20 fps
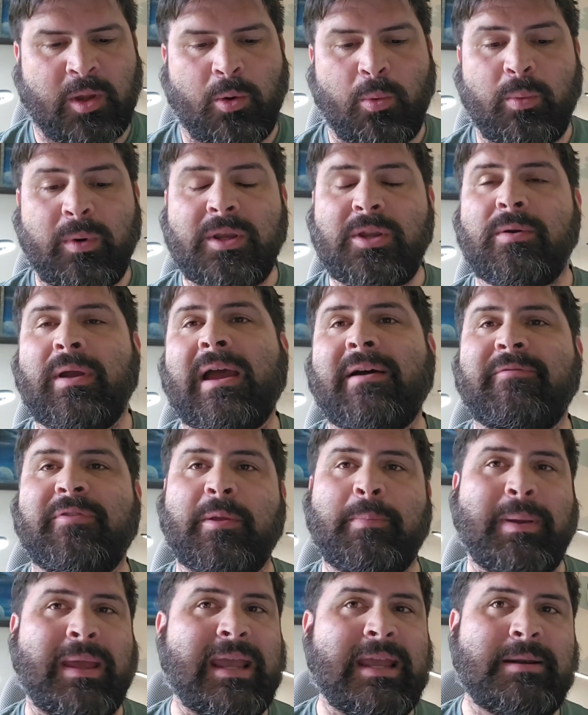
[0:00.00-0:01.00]
When you have the
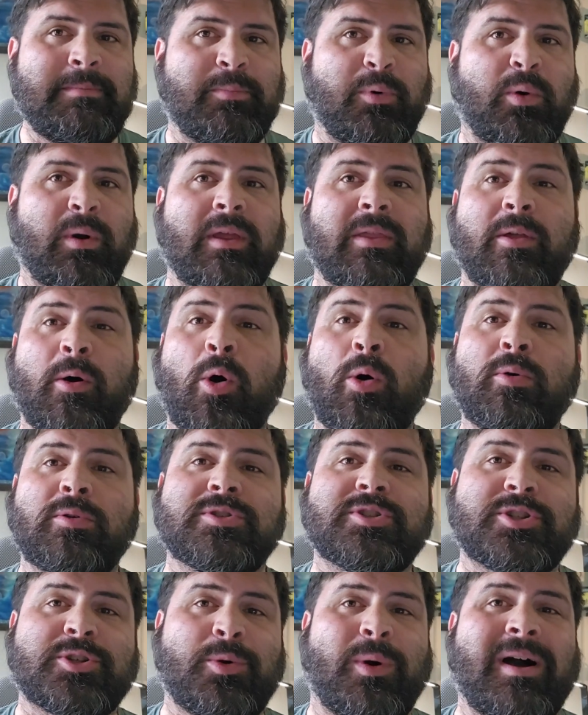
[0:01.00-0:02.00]
Pain Boy, the whole
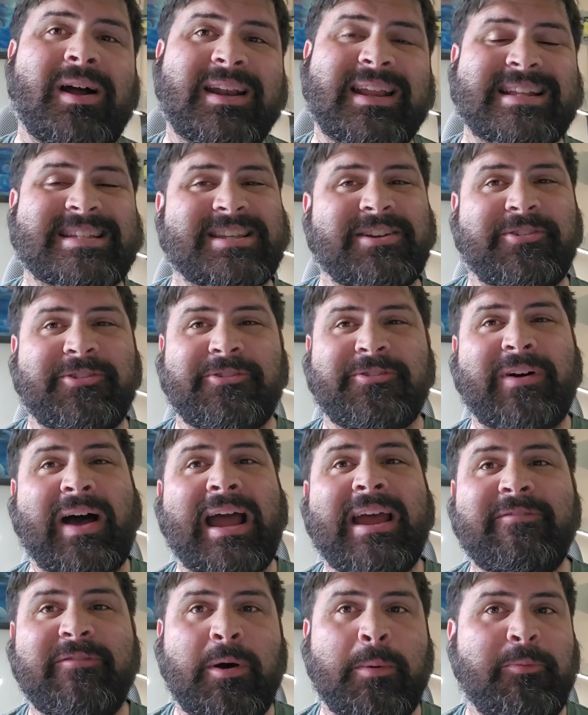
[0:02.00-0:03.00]
squad gets a
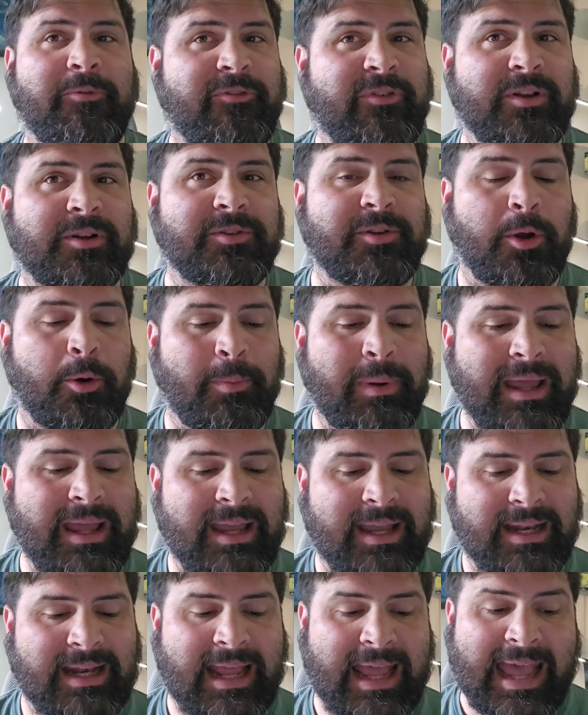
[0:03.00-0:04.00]
5-up Feel No
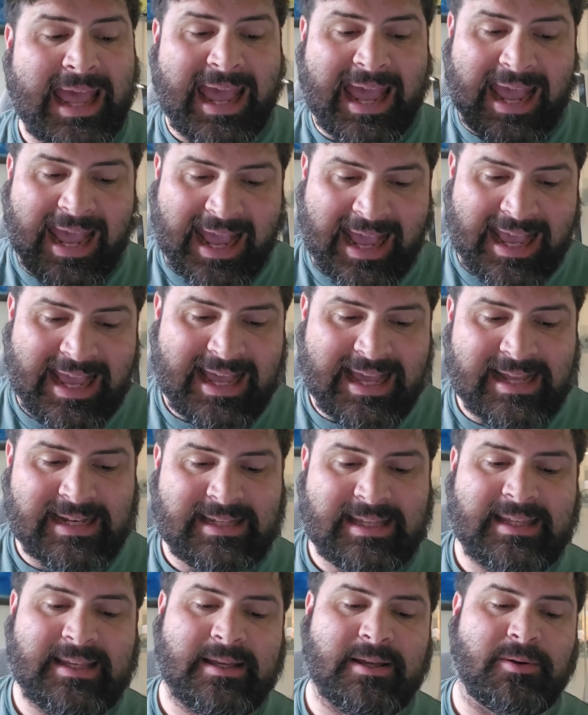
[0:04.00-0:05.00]
Pain, and
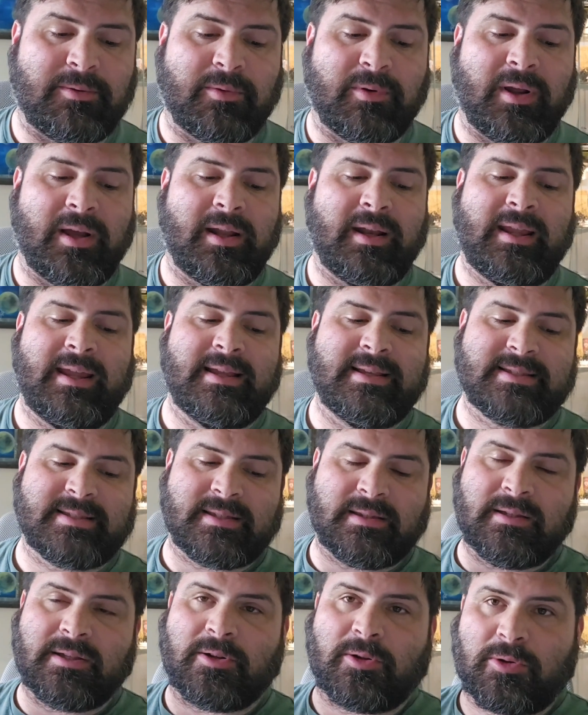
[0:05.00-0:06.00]
he can run his
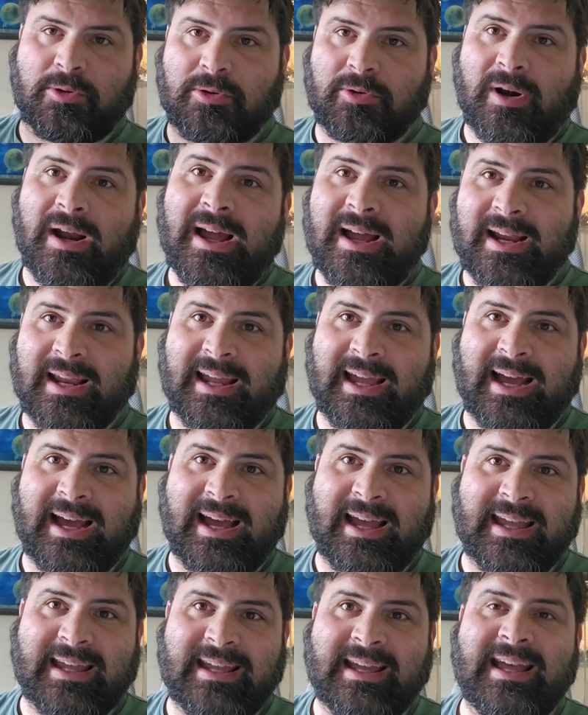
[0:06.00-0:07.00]
little grot
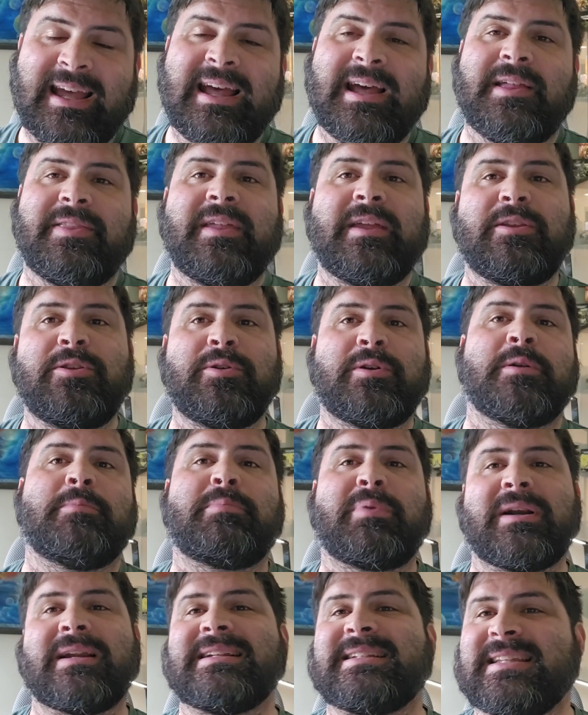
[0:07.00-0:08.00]
guy that you can
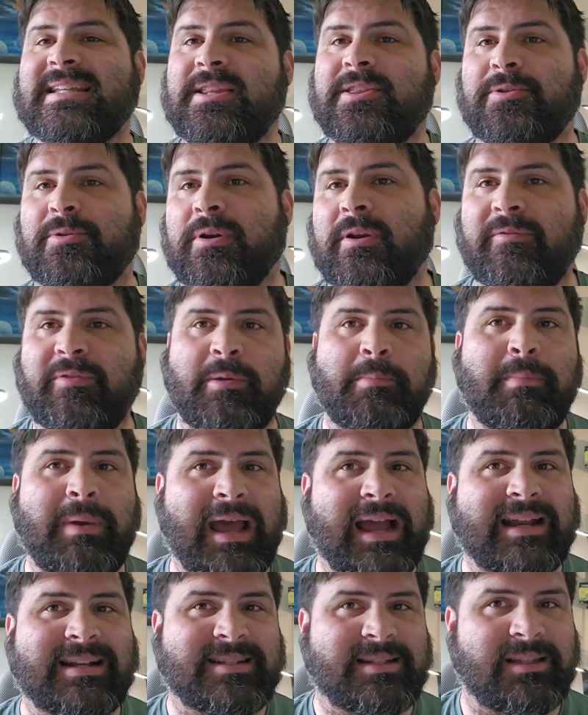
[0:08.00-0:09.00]
bring D3 of them
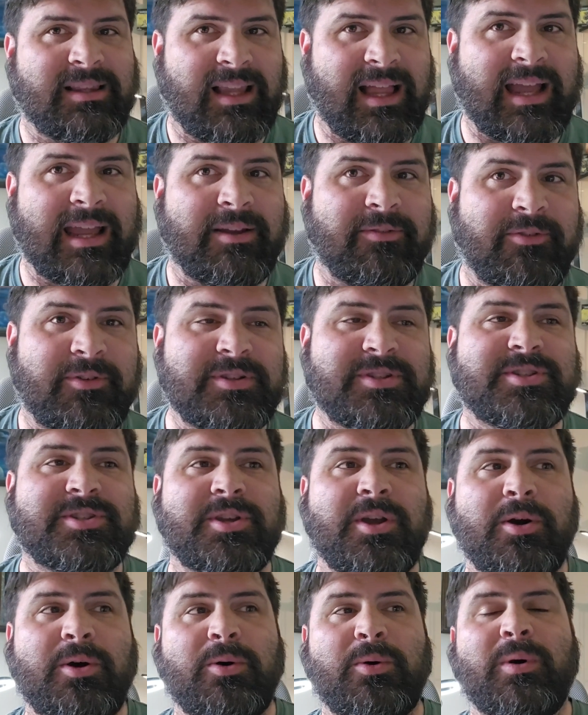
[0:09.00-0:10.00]
back to life.
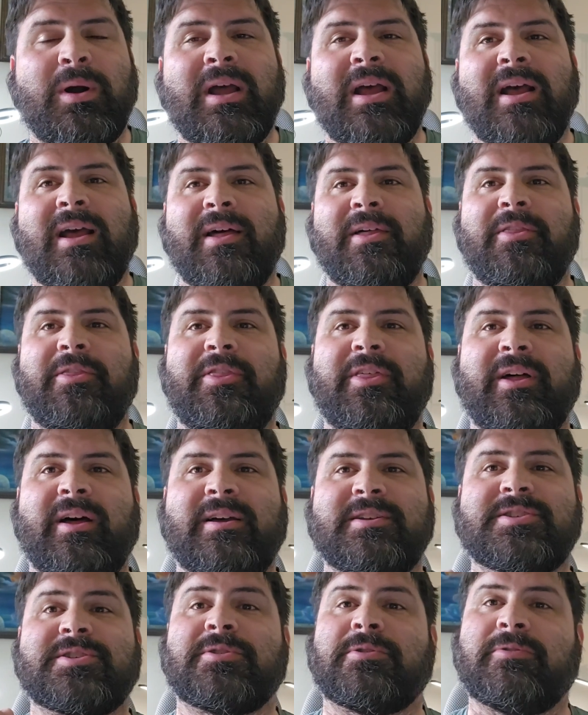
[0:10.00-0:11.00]
So the
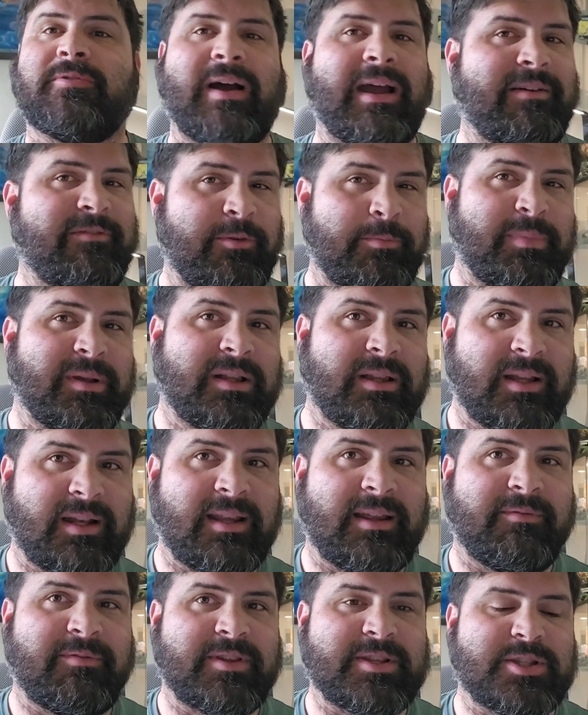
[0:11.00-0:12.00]

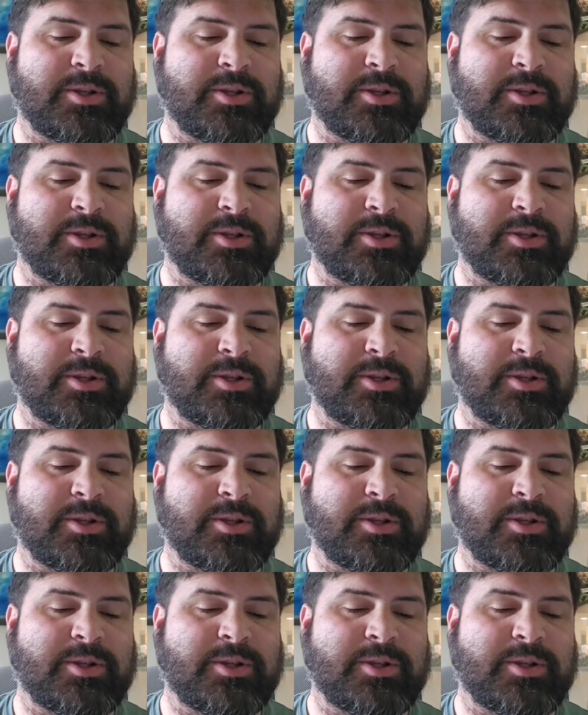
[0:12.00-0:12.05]
survivability of the